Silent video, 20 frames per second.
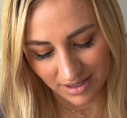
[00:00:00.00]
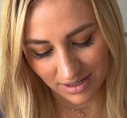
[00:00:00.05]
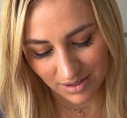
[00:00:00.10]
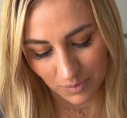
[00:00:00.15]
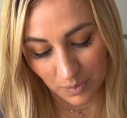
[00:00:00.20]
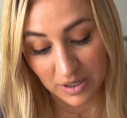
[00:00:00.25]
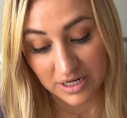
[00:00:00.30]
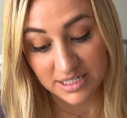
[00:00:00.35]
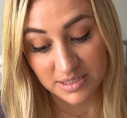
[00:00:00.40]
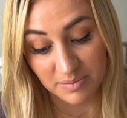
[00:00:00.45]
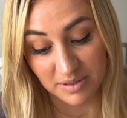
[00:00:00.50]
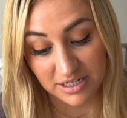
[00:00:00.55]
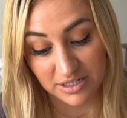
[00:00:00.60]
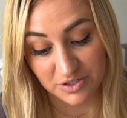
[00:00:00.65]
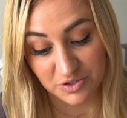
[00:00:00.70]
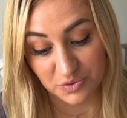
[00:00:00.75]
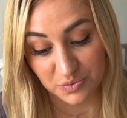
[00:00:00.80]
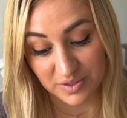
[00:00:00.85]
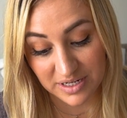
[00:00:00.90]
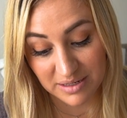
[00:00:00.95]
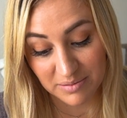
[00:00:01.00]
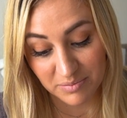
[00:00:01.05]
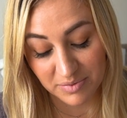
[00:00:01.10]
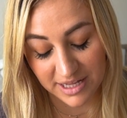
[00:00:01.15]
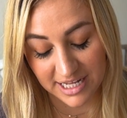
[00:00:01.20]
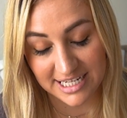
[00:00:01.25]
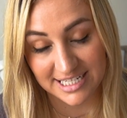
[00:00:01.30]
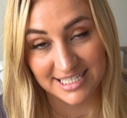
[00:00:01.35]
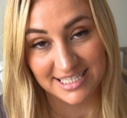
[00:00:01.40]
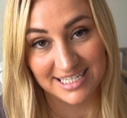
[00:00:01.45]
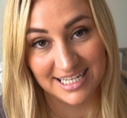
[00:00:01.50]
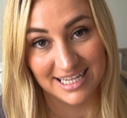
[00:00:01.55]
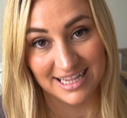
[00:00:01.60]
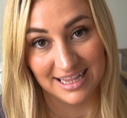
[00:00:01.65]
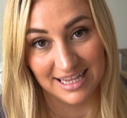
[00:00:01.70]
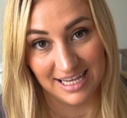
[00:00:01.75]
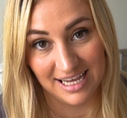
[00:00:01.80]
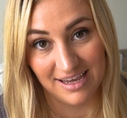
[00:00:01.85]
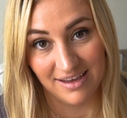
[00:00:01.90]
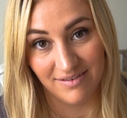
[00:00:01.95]
Where's my dream place to
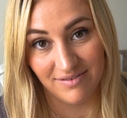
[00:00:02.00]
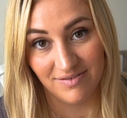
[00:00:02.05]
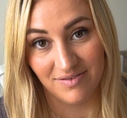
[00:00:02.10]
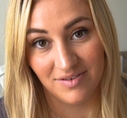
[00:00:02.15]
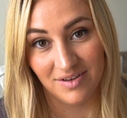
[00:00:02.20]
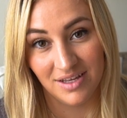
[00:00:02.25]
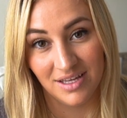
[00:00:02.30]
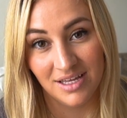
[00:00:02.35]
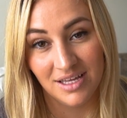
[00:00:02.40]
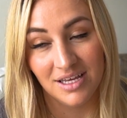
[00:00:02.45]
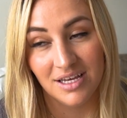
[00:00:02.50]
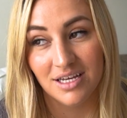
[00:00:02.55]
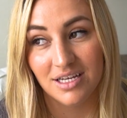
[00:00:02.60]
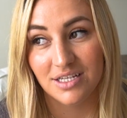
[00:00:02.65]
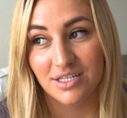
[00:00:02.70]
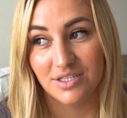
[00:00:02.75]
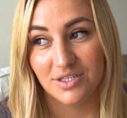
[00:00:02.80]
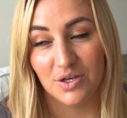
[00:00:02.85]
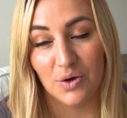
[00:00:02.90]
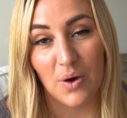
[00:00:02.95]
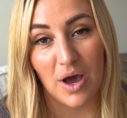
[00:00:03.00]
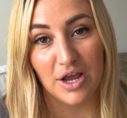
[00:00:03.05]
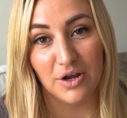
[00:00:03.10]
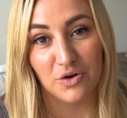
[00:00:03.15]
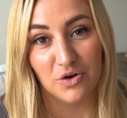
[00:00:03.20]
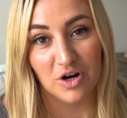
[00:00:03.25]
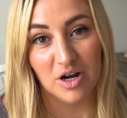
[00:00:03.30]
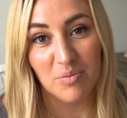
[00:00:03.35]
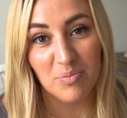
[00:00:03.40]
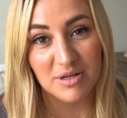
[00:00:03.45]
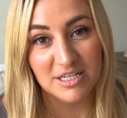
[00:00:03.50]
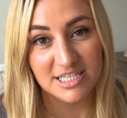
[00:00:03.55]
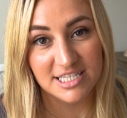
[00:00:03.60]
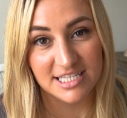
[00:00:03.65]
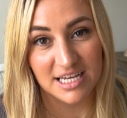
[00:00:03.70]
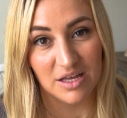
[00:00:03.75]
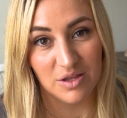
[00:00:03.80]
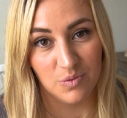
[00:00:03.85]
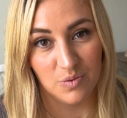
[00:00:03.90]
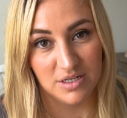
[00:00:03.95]
live? So I grew up in
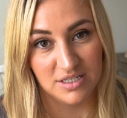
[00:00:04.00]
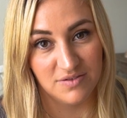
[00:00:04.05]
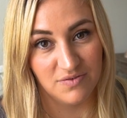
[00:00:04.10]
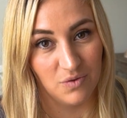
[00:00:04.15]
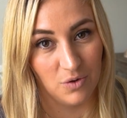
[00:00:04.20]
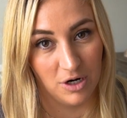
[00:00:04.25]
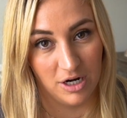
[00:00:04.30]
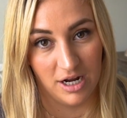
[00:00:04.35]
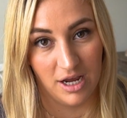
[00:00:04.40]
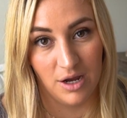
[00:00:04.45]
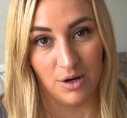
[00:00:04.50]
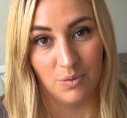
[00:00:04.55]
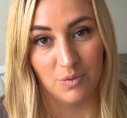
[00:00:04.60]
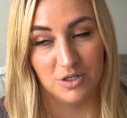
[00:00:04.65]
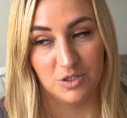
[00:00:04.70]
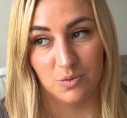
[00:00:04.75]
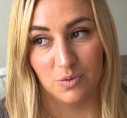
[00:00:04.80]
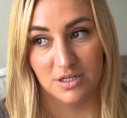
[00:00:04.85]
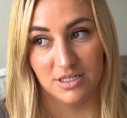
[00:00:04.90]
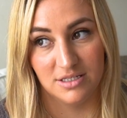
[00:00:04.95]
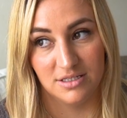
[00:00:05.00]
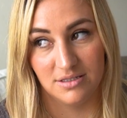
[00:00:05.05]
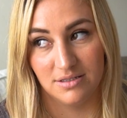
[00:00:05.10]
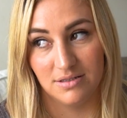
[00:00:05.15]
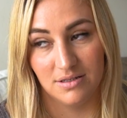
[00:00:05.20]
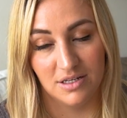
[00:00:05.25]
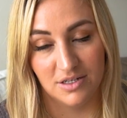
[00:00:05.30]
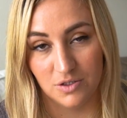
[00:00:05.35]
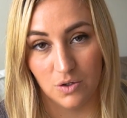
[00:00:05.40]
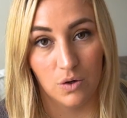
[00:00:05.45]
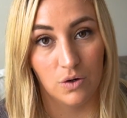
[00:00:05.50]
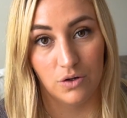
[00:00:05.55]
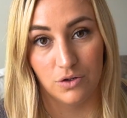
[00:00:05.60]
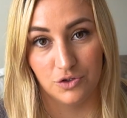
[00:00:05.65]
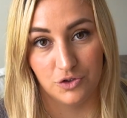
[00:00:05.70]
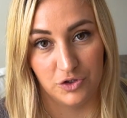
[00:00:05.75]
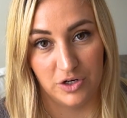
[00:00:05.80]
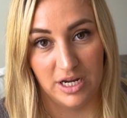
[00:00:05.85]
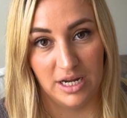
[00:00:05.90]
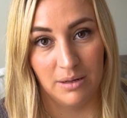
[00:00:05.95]
Southwest Florida, which was a total
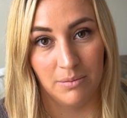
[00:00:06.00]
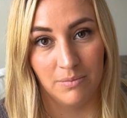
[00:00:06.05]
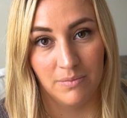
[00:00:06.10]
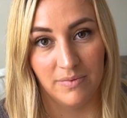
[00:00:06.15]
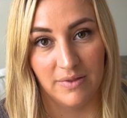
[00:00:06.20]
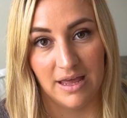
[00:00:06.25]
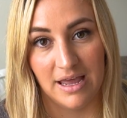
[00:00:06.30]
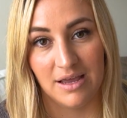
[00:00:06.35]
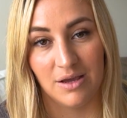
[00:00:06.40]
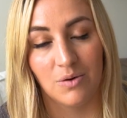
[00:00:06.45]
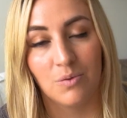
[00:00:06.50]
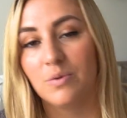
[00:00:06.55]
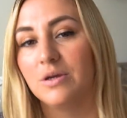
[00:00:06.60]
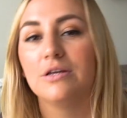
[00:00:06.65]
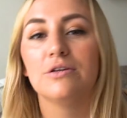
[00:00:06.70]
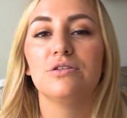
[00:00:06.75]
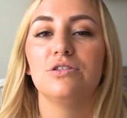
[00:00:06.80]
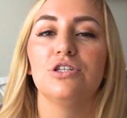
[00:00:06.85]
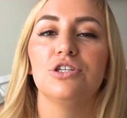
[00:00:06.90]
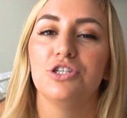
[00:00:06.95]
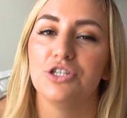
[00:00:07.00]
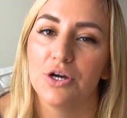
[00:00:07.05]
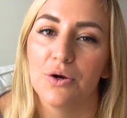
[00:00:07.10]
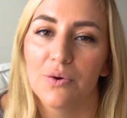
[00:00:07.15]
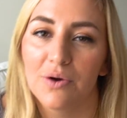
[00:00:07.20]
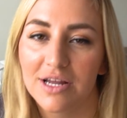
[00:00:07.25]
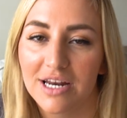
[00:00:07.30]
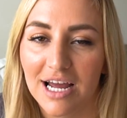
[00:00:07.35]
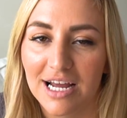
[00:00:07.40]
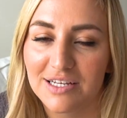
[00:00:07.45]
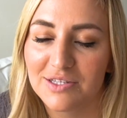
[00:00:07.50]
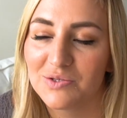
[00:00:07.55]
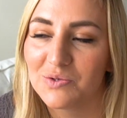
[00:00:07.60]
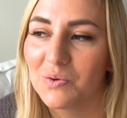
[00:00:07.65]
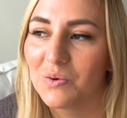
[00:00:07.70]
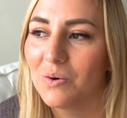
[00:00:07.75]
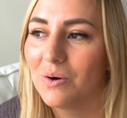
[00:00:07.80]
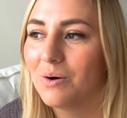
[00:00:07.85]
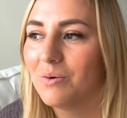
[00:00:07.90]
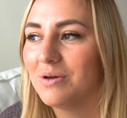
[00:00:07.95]
dream. Like, we used to joke in high
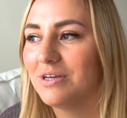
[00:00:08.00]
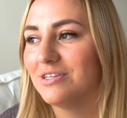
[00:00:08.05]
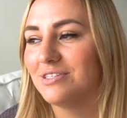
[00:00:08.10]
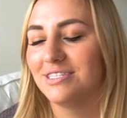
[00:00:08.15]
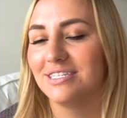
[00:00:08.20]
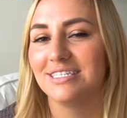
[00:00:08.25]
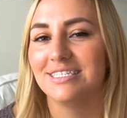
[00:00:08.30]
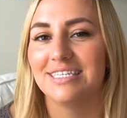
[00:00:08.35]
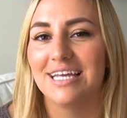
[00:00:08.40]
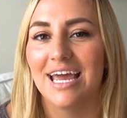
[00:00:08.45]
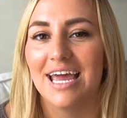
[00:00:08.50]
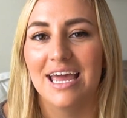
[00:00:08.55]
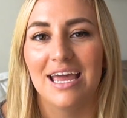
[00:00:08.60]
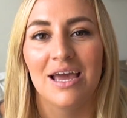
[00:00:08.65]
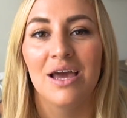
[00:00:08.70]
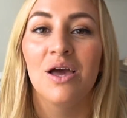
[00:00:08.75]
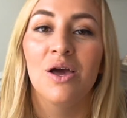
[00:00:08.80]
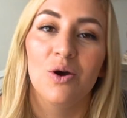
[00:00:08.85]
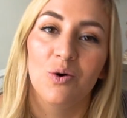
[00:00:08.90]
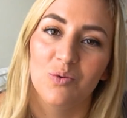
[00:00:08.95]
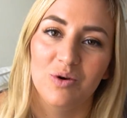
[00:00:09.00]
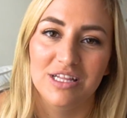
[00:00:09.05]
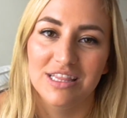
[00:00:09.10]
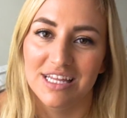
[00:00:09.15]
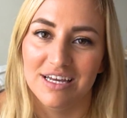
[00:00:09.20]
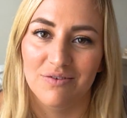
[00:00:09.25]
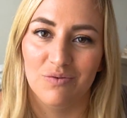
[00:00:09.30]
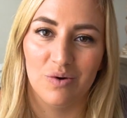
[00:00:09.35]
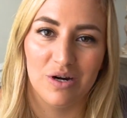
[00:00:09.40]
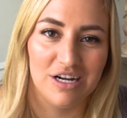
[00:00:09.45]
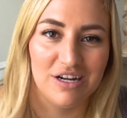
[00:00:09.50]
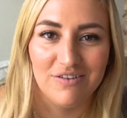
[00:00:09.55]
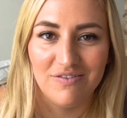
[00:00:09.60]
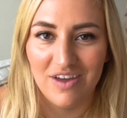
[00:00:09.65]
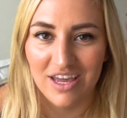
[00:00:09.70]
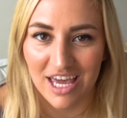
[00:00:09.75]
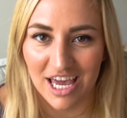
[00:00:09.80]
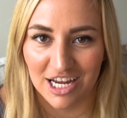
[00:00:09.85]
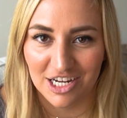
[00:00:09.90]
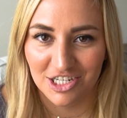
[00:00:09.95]
school, we used to say, we live where you
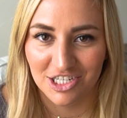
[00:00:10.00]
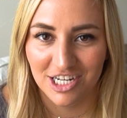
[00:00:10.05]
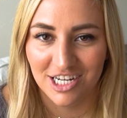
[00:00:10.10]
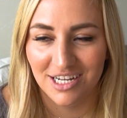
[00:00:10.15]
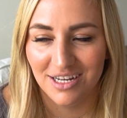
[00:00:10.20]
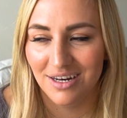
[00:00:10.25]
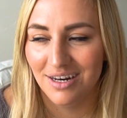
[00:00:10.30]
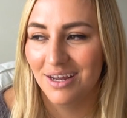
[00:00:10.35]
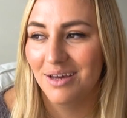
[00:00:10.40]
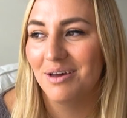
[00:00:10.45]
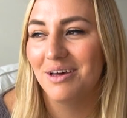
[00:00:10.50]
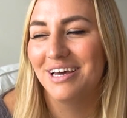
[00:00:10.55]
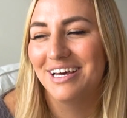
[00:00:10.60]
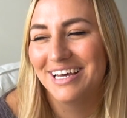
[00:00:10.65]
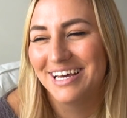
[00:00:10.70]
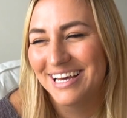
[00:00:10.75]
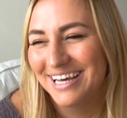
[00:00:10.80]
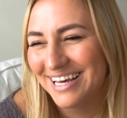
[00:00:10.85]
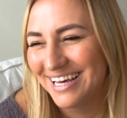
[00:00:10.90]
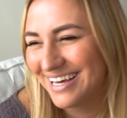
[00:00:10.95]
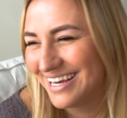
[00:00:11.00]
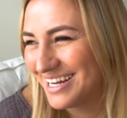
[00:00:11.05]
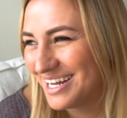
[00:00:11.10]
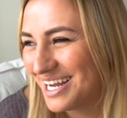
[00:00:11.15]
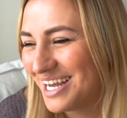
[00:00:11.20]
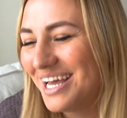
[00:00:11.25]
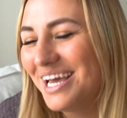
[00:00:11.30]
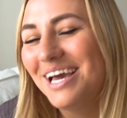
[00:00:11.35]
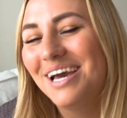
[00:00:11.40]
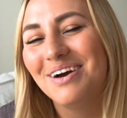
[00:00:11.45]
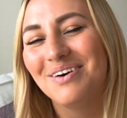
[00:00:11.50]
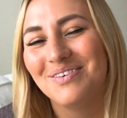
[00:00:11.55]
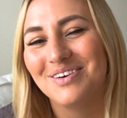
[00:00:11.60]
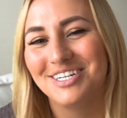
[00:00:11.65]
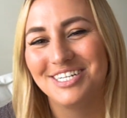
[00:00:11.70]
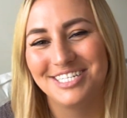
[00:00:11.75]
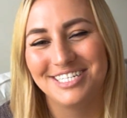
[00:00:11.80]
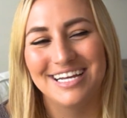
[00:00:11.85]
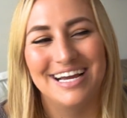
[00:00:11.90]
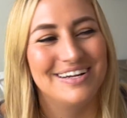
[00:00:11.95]
vacation, which
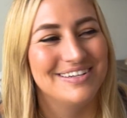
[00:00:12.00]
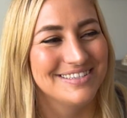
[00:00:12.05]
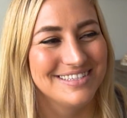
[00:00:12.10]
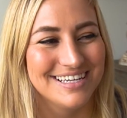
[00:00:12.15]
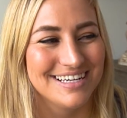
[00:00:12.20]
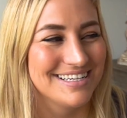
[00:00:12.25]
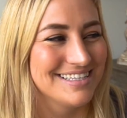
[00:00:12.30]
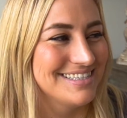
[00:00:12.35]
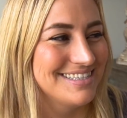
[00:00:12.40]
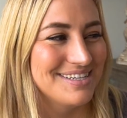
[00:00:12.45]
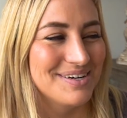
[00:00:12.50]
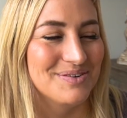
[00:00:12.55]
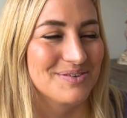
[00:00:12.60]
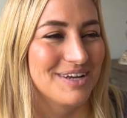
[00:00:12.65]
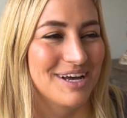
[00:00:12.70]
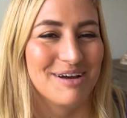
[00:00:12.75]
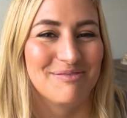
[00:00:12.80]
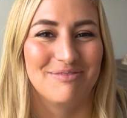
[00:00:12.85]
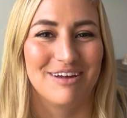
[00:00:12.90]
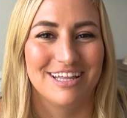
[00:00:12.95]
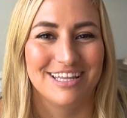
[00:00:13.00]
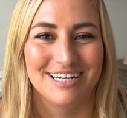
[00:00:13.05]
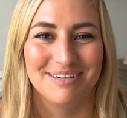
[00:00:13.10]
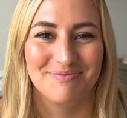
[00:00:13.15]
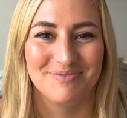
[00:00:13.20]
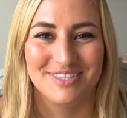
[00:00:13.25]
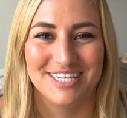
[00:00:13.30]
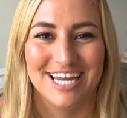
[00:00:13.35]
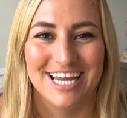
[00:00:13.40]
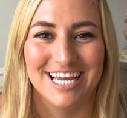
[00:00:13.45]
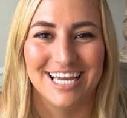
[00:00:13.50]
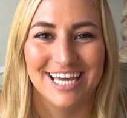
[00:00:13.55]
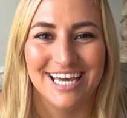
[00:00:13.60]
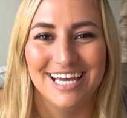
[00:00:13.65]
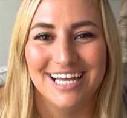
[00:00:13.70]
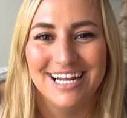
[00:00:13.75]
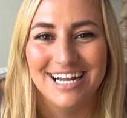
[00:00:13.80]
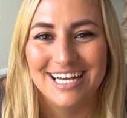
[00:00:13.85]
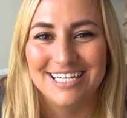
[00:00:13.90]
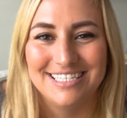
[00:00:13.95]
sounds like so dumb now that I'm saying
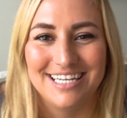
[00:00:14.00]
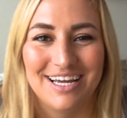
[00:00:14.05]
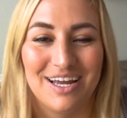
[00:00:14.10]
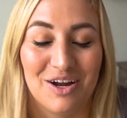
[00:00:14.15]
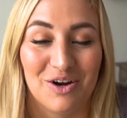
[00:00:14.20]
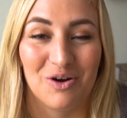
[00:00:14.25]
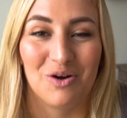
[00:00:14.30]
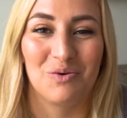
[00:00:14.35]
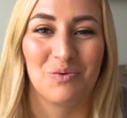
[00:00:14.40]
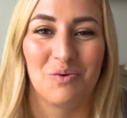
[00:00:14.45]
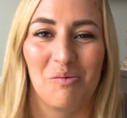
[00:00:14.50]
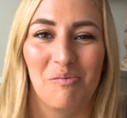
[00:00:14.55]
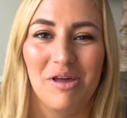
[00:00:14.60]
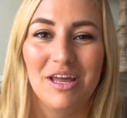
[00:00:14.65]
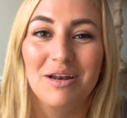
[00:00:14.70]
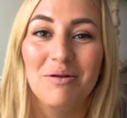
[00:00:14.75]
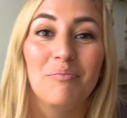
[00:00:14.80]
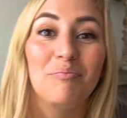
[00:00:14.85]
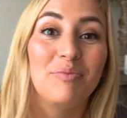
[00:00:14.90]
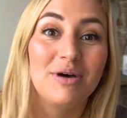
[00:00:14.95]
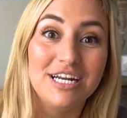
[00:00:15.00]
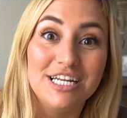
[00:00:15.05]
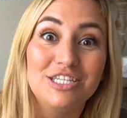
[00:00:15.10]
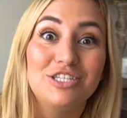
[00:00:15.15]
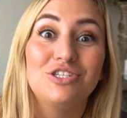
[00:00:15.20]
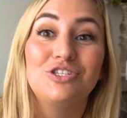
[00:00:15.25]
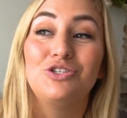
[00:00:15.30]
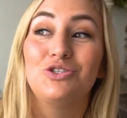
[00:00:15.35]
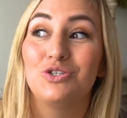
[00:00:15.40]
it as like a grown woman, but it's